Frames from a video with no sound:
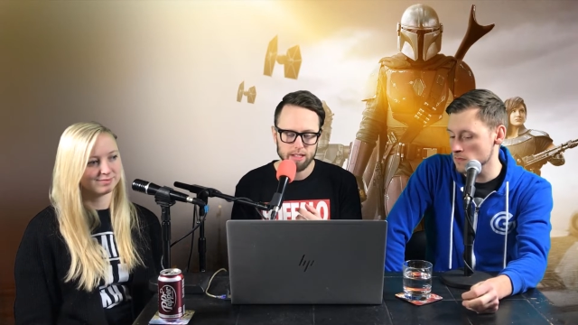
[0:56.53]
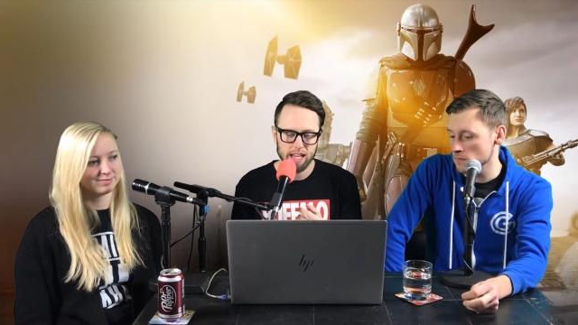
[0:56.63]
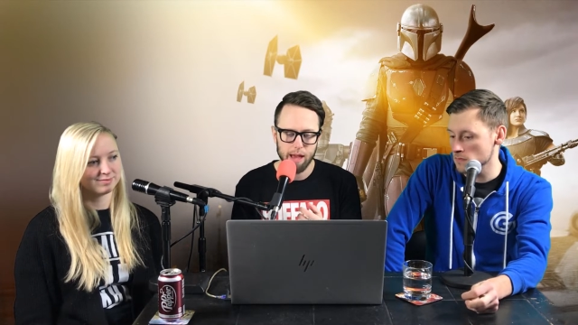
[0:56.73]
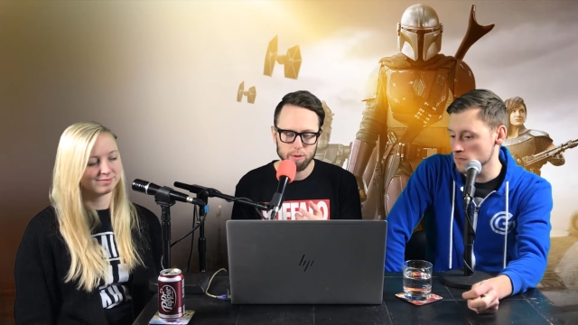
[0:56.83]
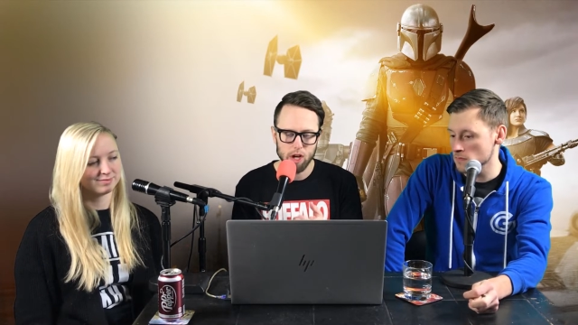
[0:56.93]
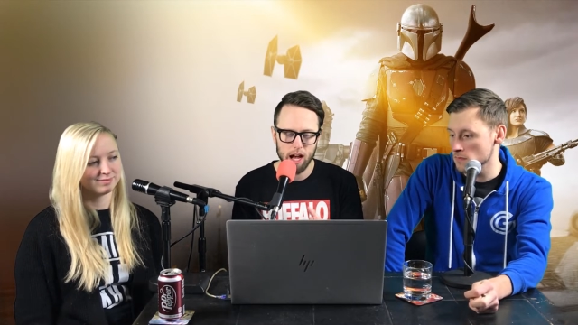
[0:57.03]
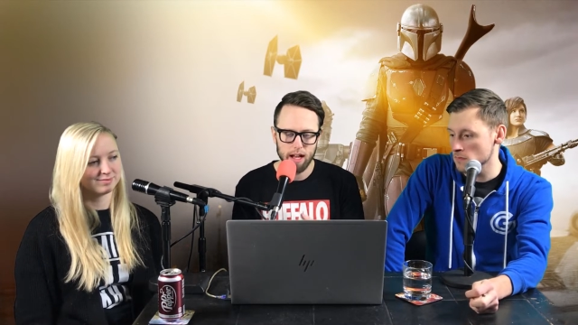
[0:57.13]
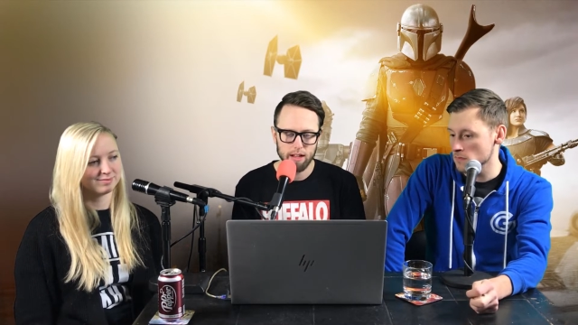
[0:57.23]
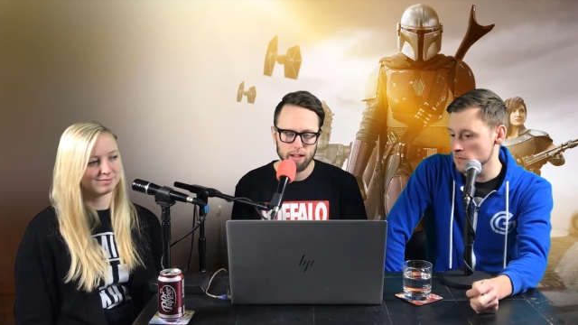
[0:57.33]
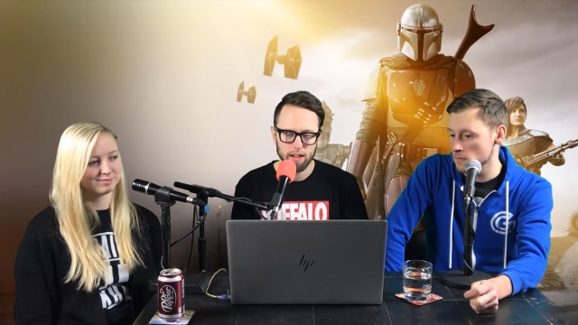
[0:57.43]

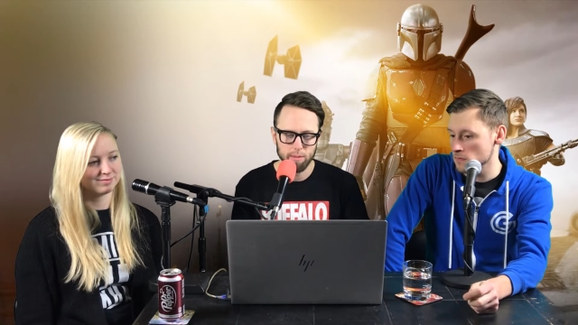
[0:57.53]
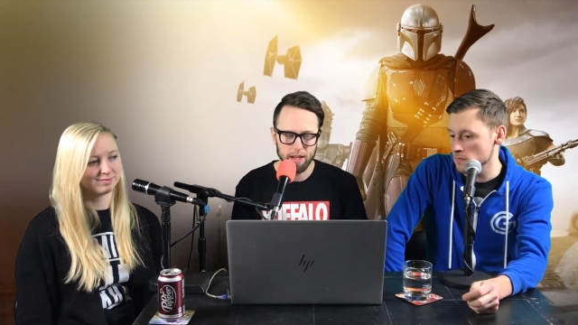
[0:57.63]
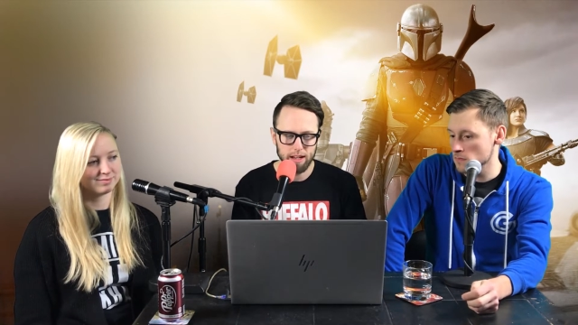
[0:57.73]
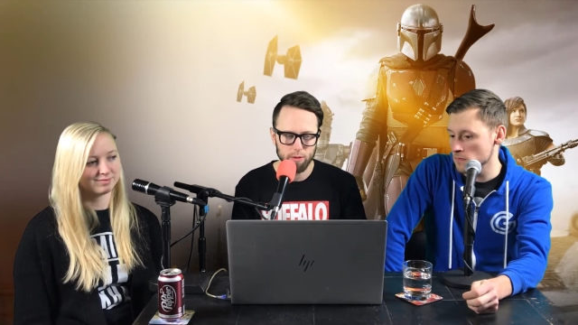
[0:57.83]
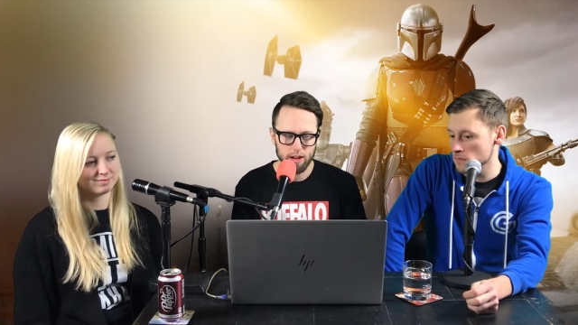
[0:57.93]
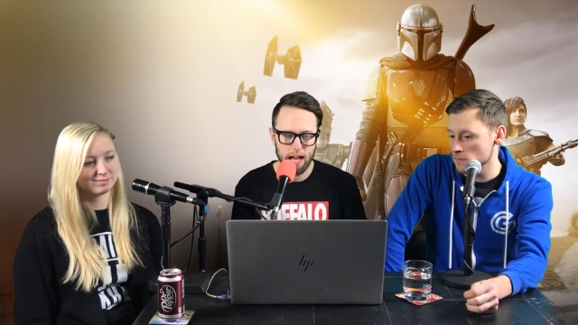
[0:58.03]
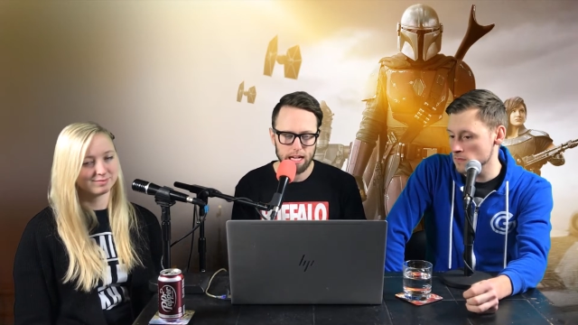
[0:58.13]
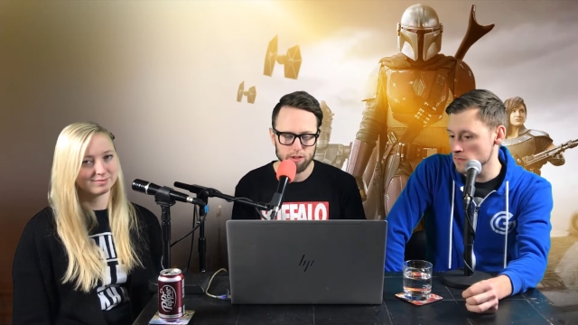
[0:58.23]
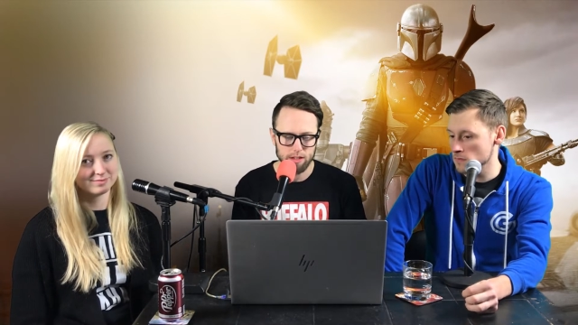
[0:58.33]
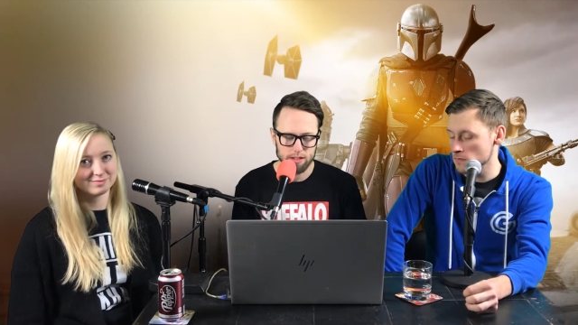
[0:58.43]
Speaker 1: snapshot immediate
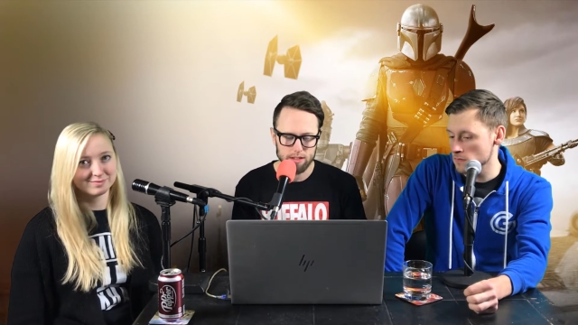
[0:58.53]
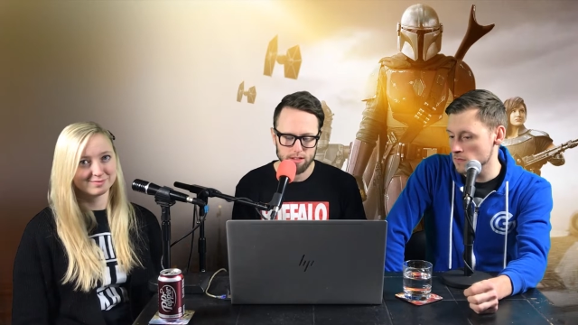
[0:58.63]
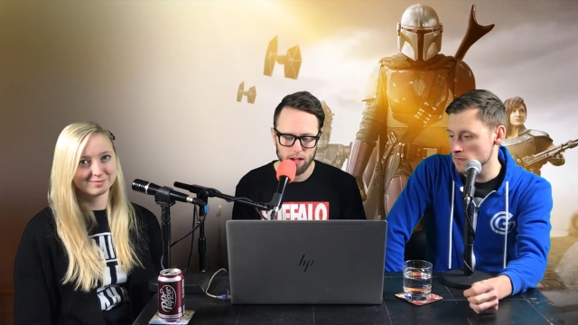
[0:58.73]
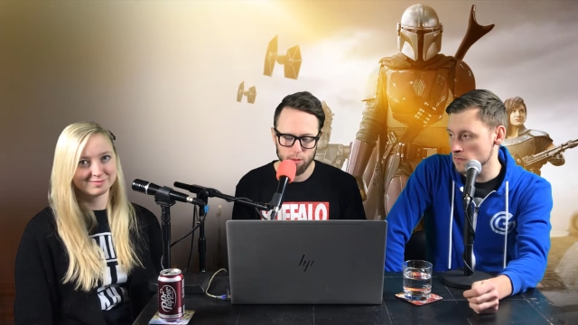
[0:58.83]
reactions.